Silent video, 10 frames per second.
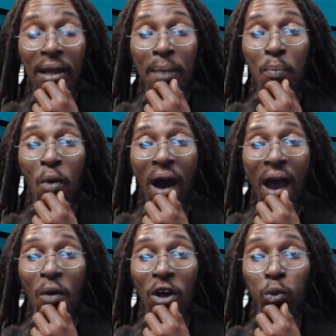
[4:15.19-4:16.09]
The
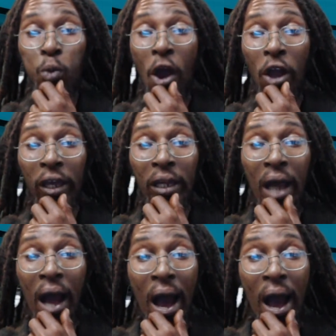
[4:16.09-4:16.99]
boy was
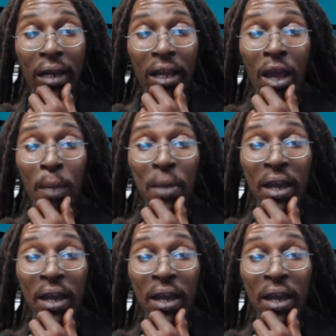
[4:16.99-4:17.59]
working hard